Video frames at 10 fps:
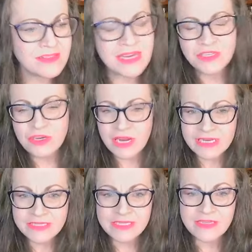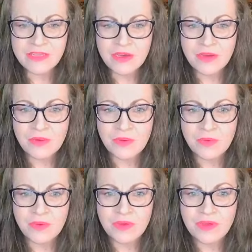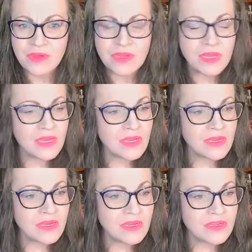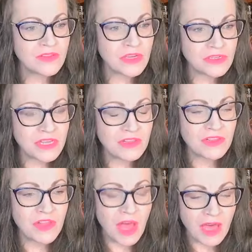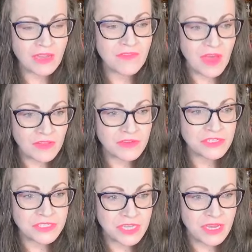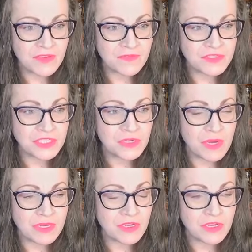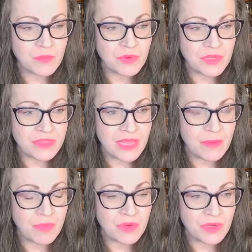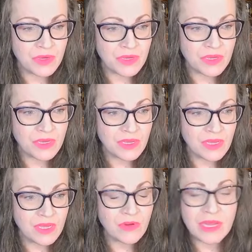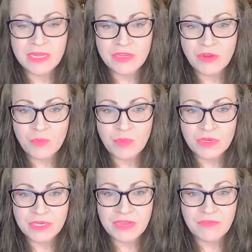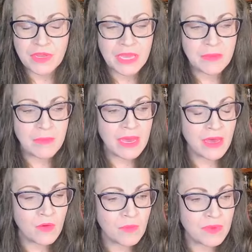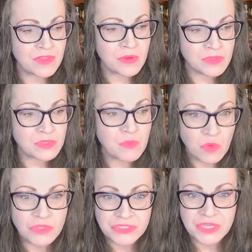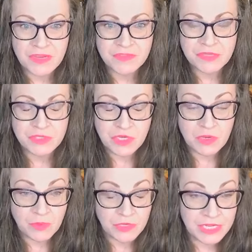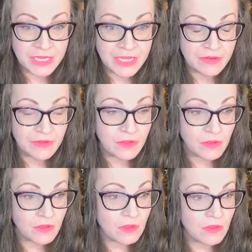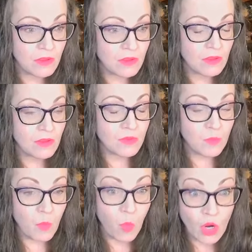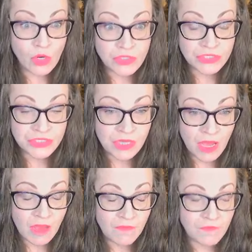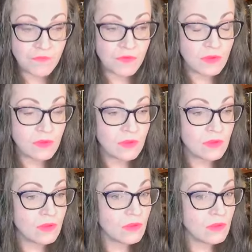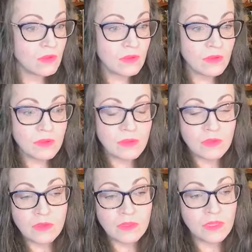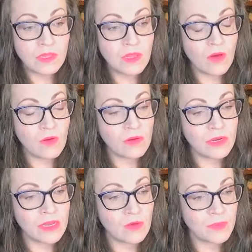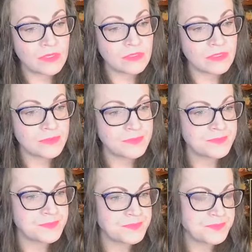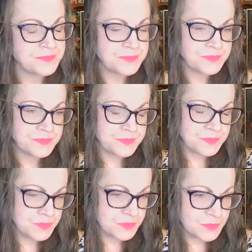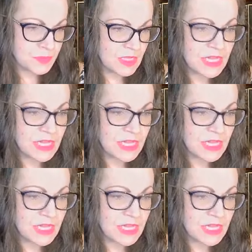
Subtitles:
That's crazy, though. There's a lot of other stuff she wasn't going to put in that book. Granted, her book never came out, but there was more stuff she was going to put in it? Worse stuff? Say that. I think it took a lot of courage for Dee to come out and make an accusation like